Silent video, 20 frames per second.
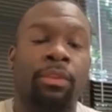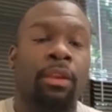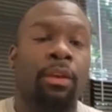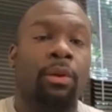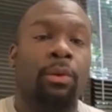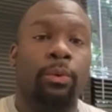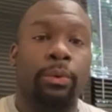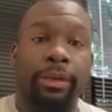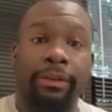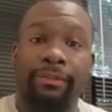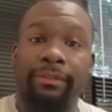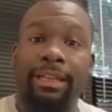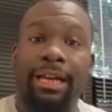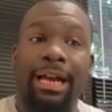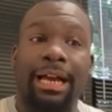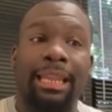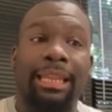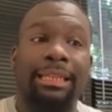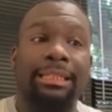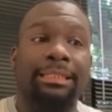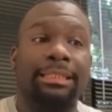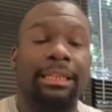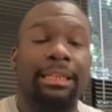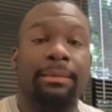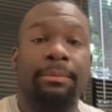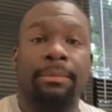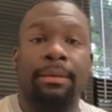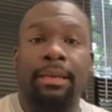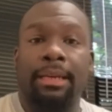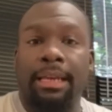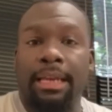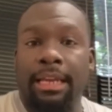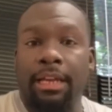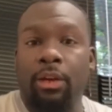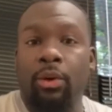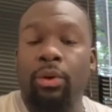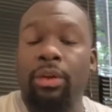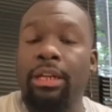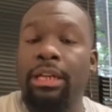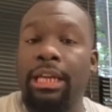with the highlight tape and
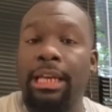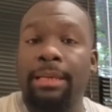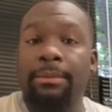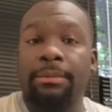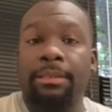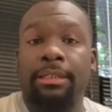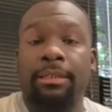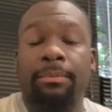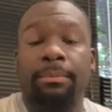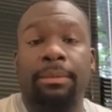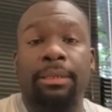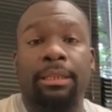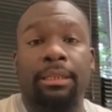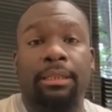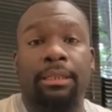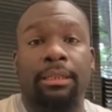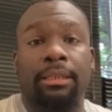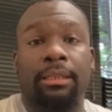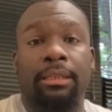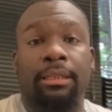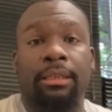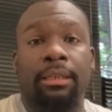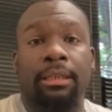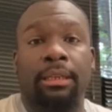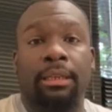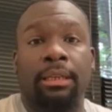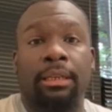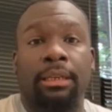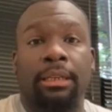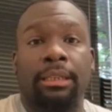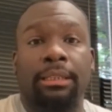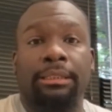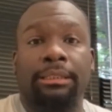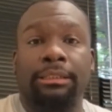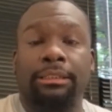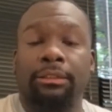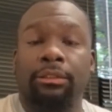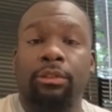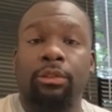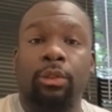go to camps and compete. I
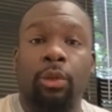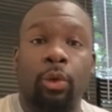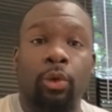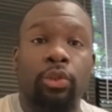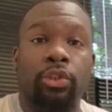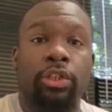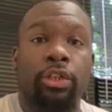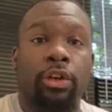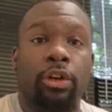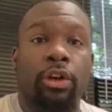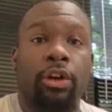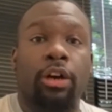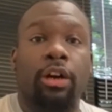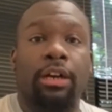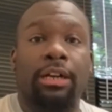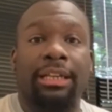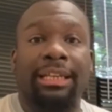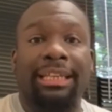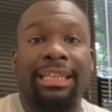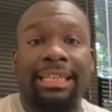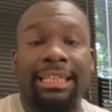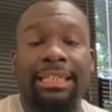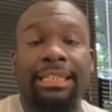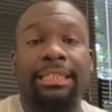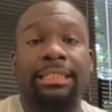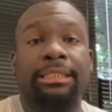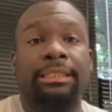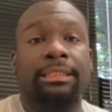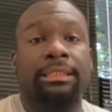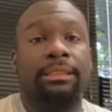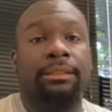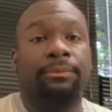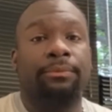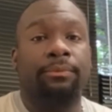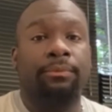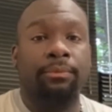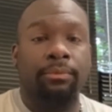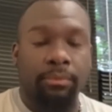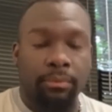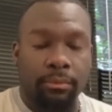said those are the keys
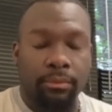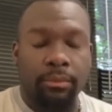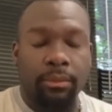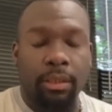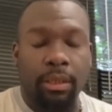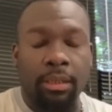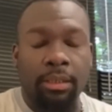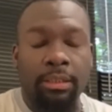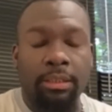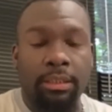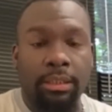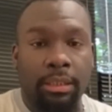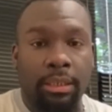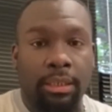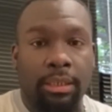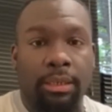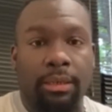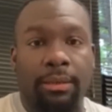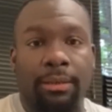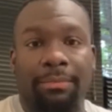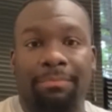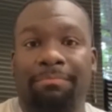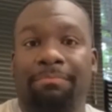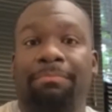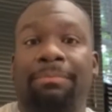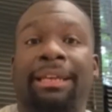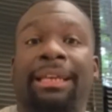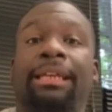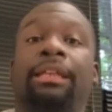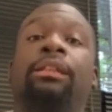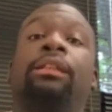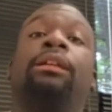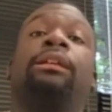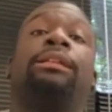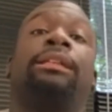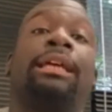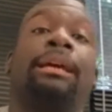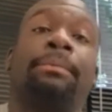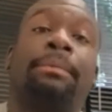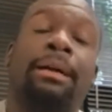to being
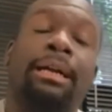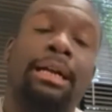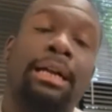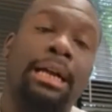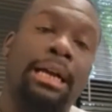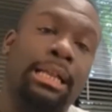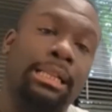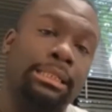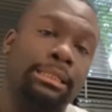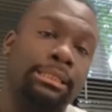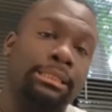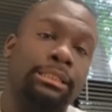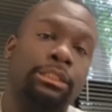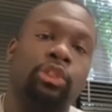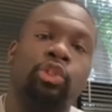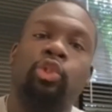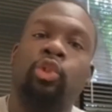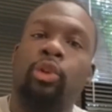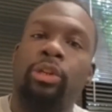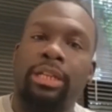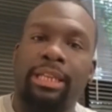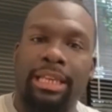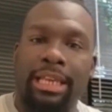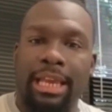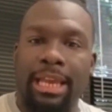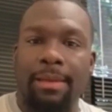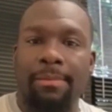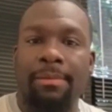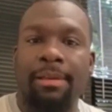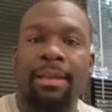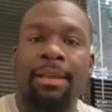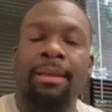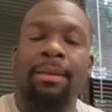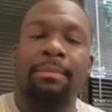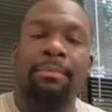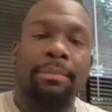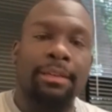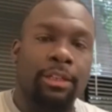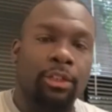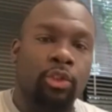looked at by colleges. Going to camp,
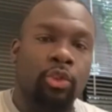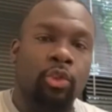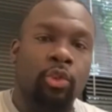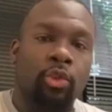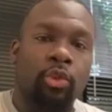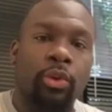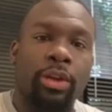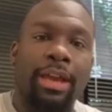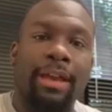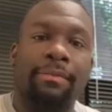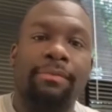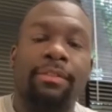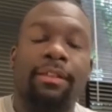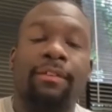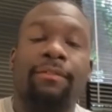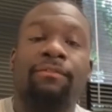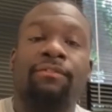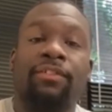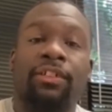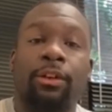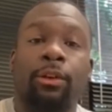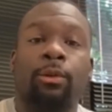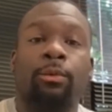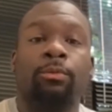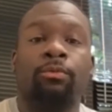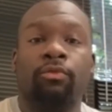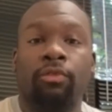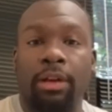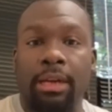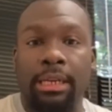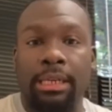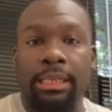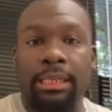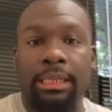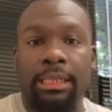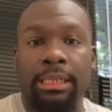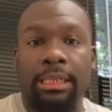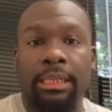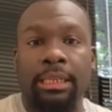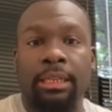making sure you have the film ready
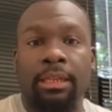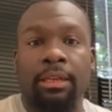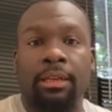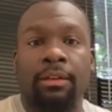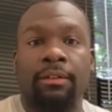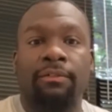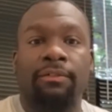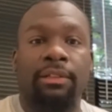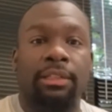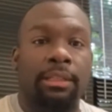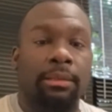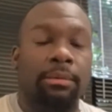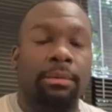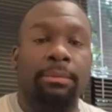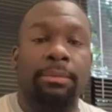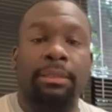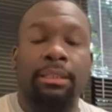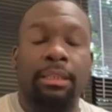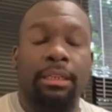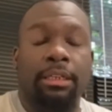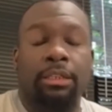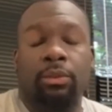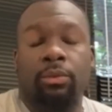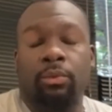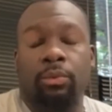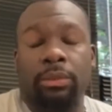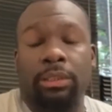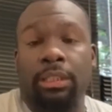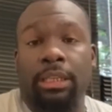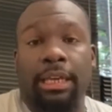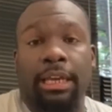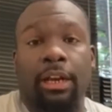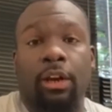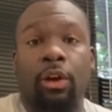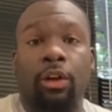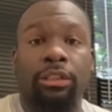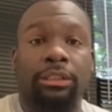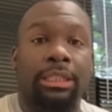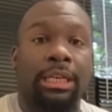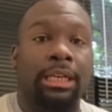for them to be looking, because we look at
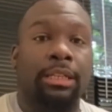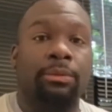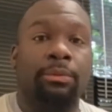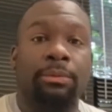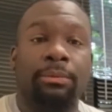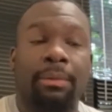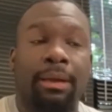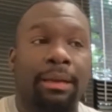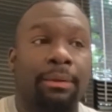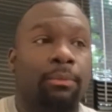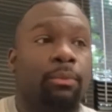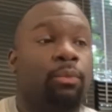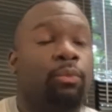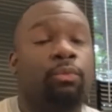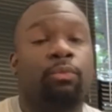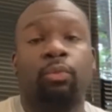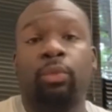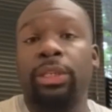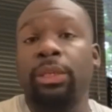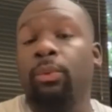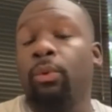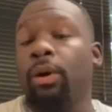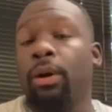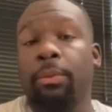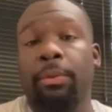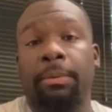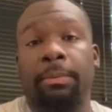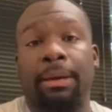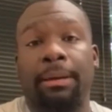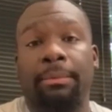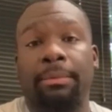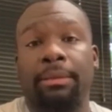all times. Week 1 we might be